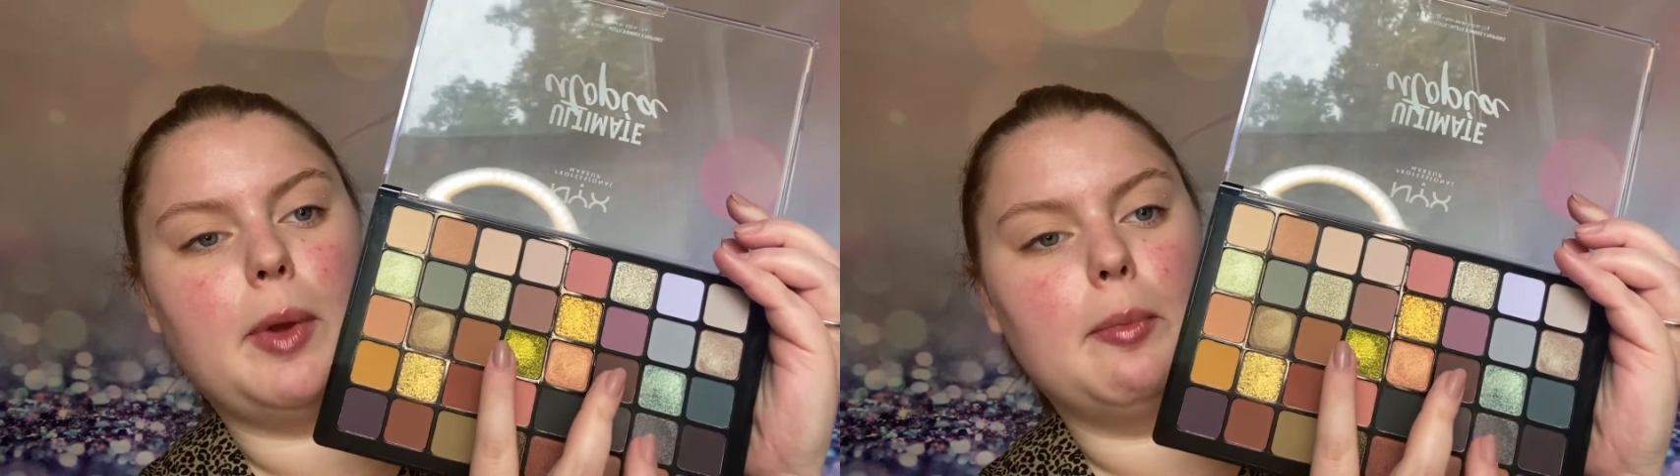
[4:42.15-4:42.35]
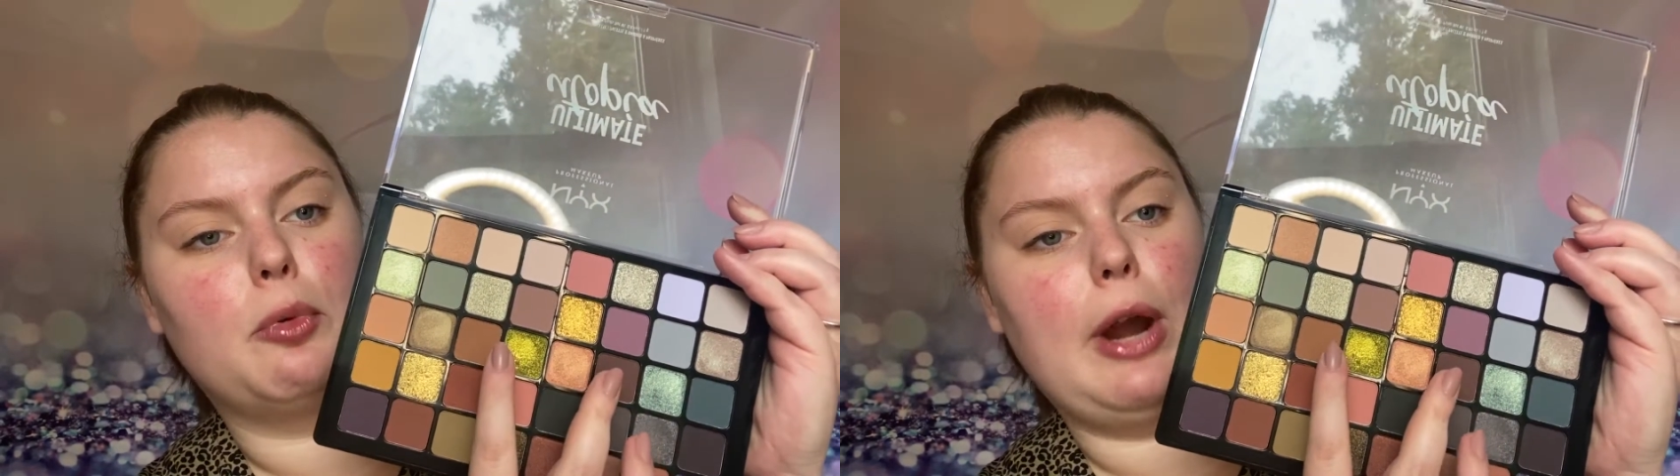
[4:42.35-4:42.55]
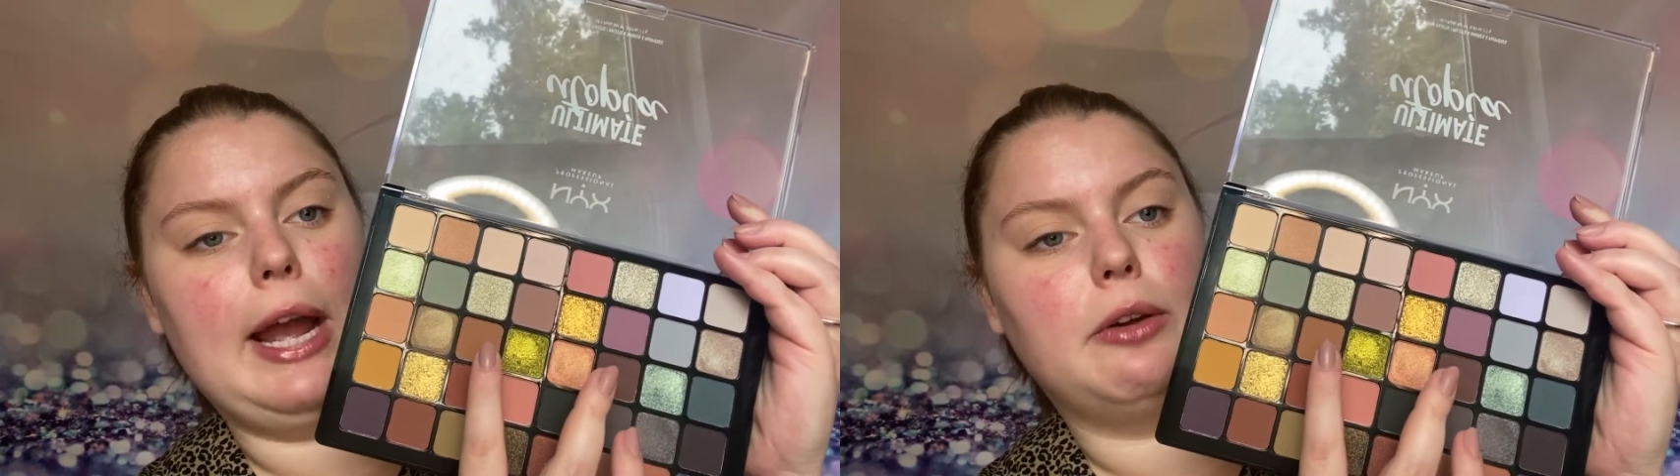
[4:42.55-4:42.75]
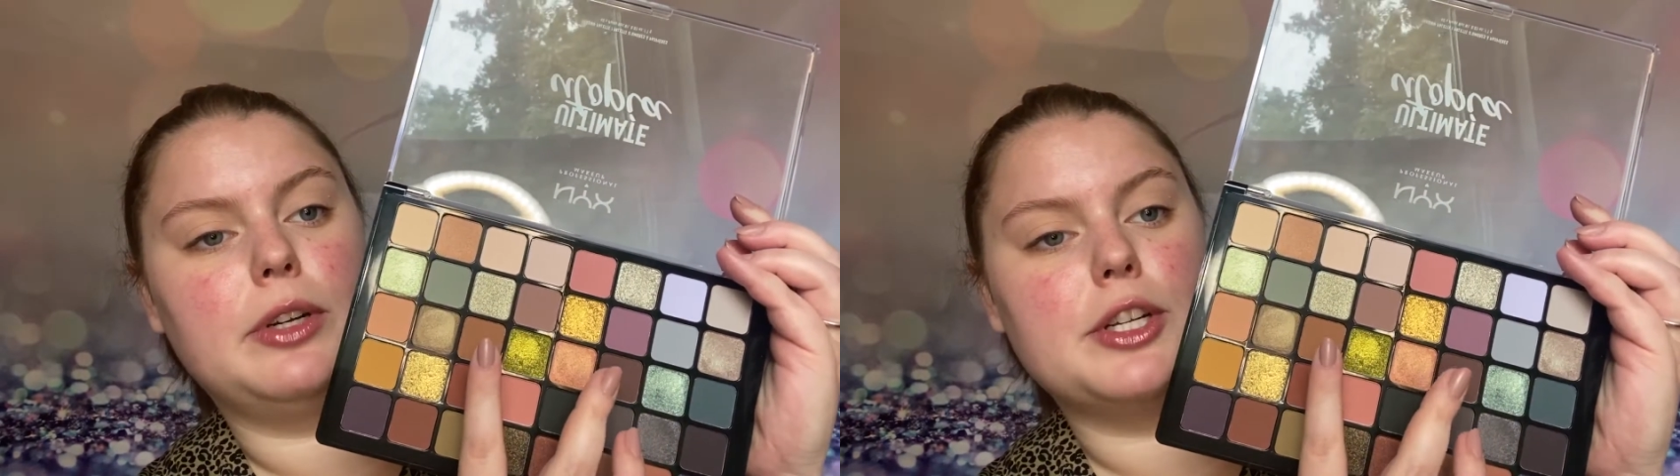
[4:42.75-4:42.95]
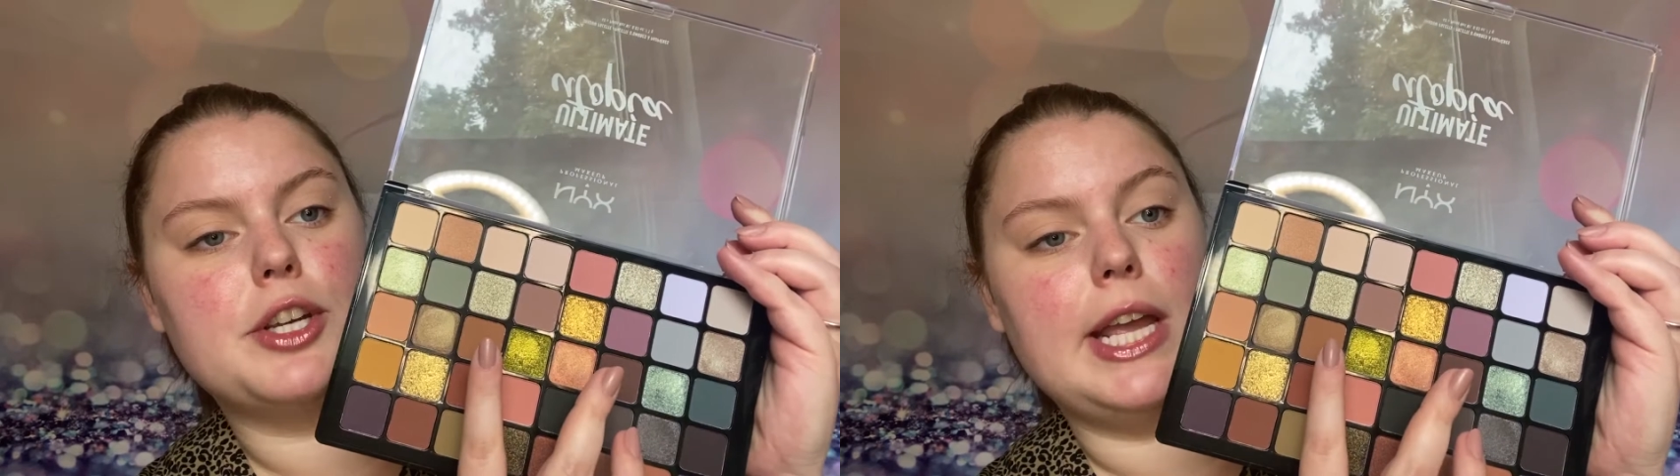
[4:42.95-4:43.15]

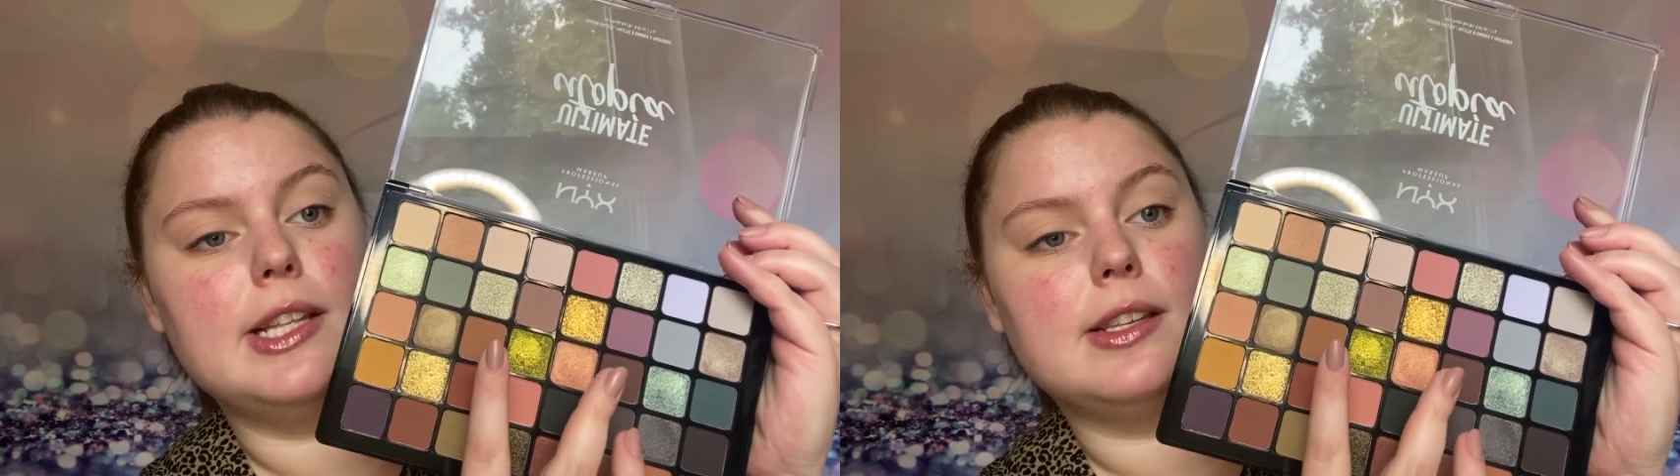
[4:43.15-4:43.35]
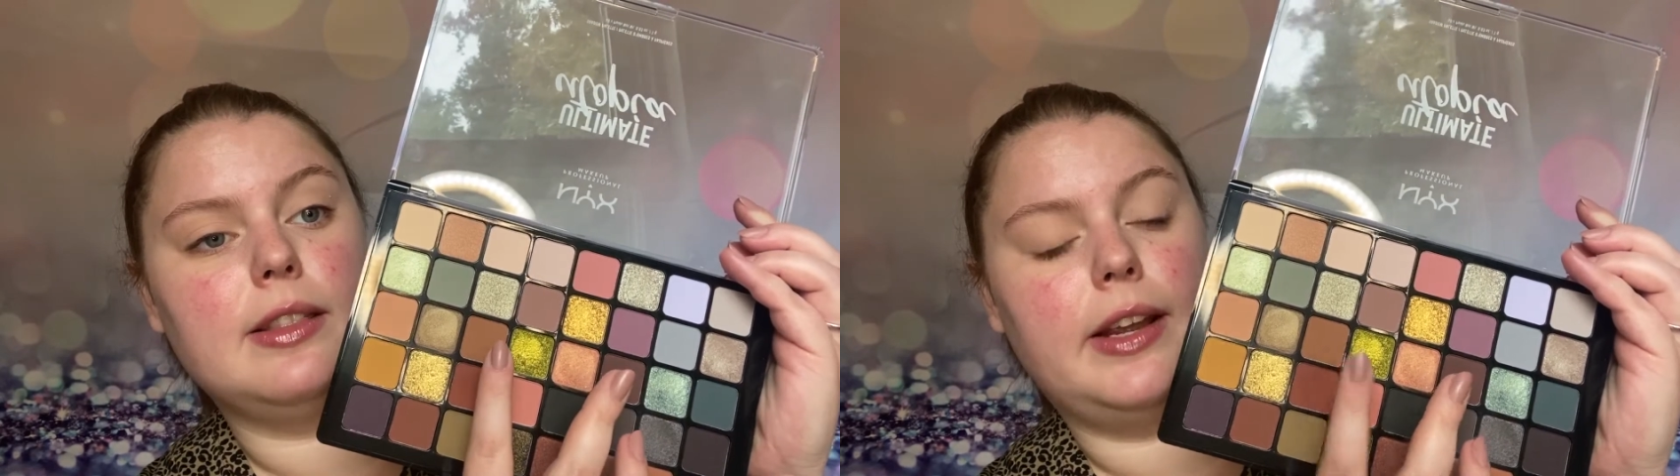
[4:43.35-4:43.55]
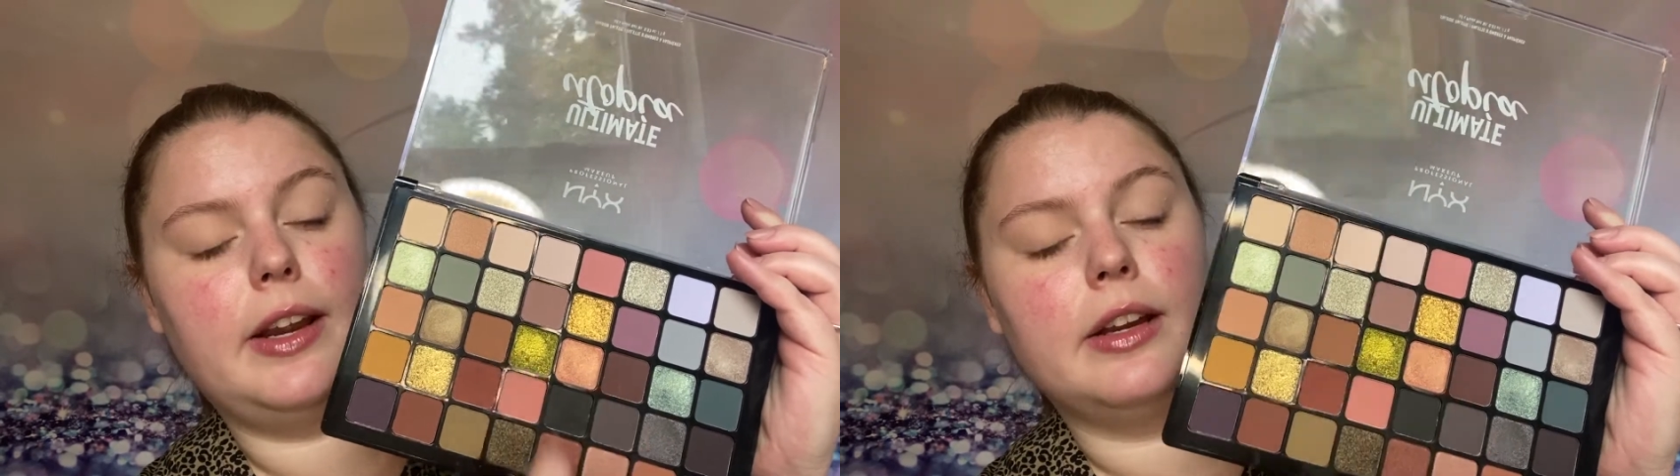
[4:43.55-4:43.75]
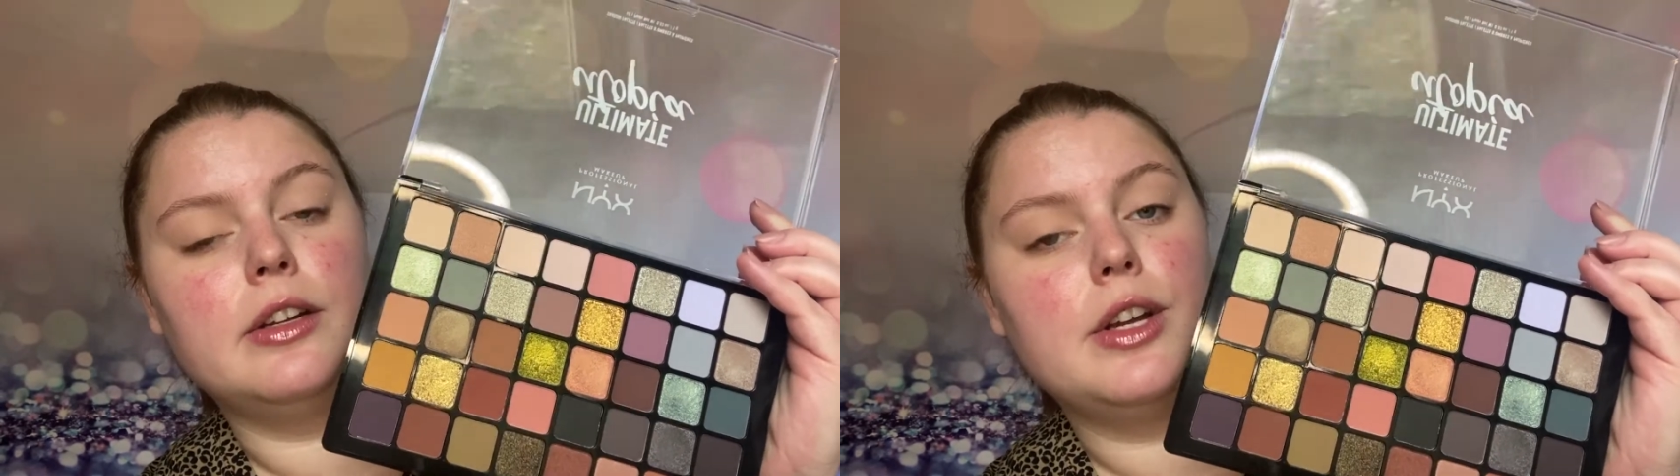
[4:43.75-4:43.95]
brown shades in there